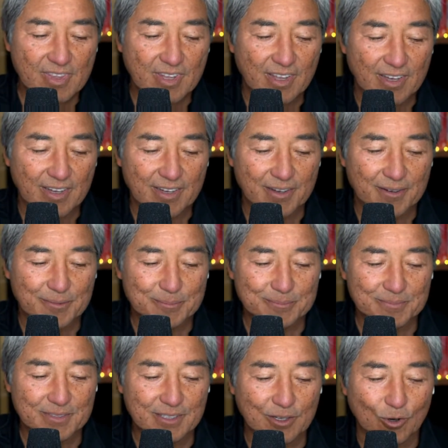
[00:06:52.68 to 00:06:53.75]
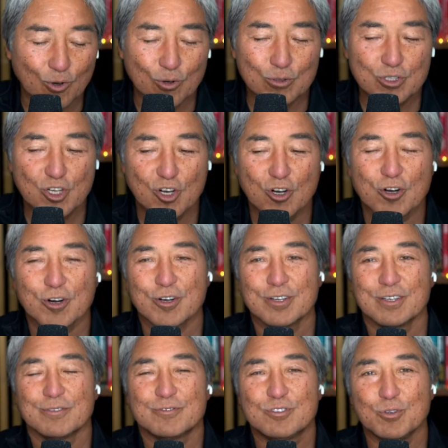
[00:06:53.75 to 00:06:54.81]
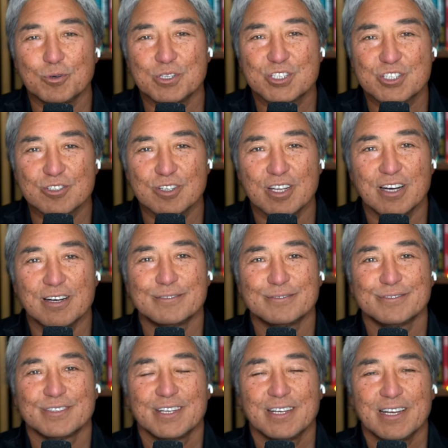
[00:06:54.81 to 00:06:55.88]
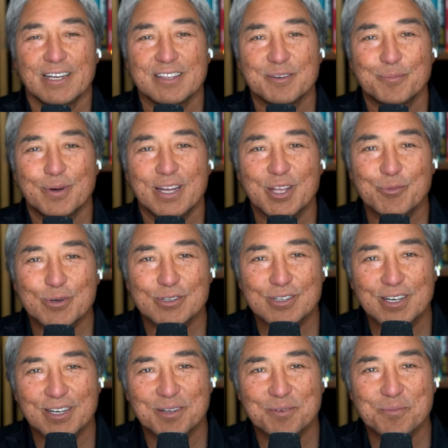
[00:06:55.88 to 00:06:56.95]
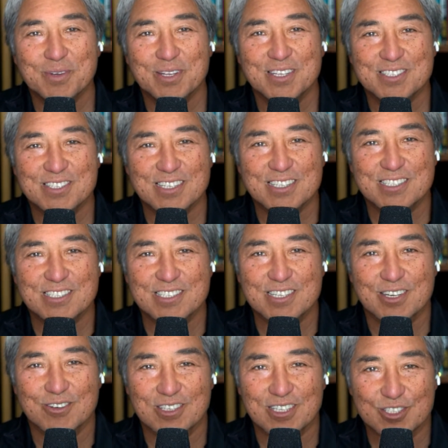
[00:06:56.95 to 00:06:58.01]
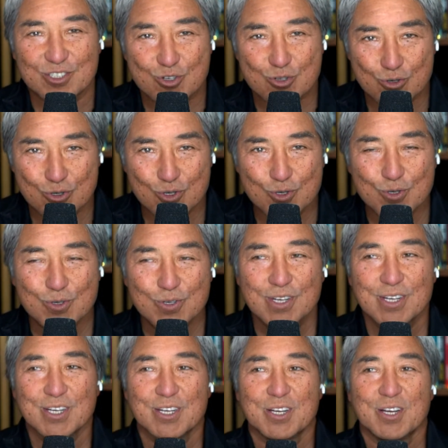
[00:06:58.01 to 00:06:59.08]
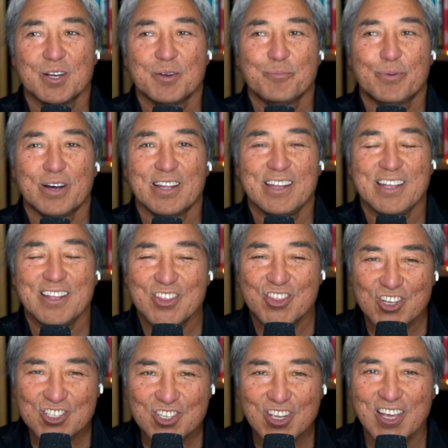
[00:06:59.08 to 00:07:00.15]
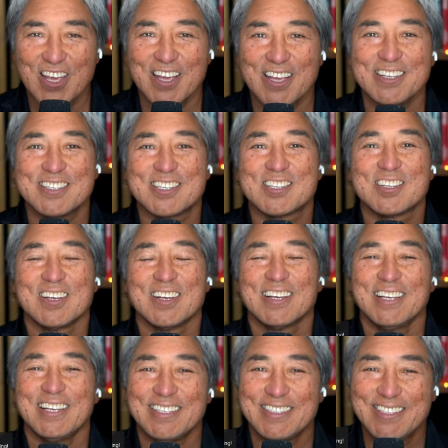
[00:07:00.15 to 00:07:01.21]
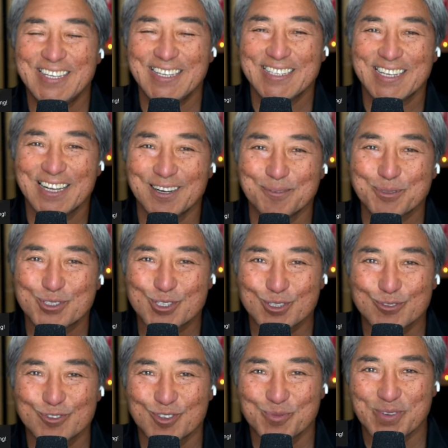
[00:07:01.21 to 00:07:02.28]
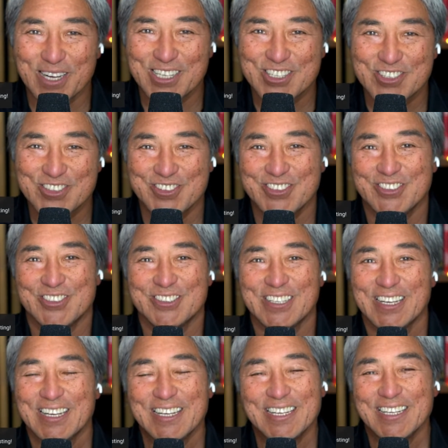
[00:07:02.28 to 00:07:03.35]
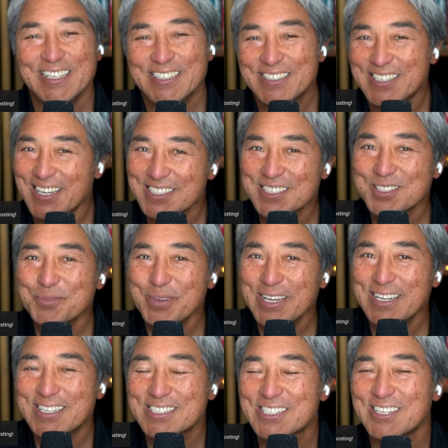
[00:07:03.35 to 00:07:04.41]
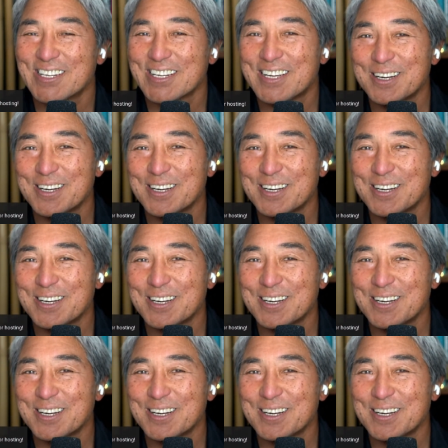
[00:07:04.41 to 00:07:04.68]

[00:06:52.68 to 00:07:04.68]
the old yarn of do what you love and the money will come is necessarily true. But in this case, it did come true for Mike Strinyard. It doesn't mean it's going to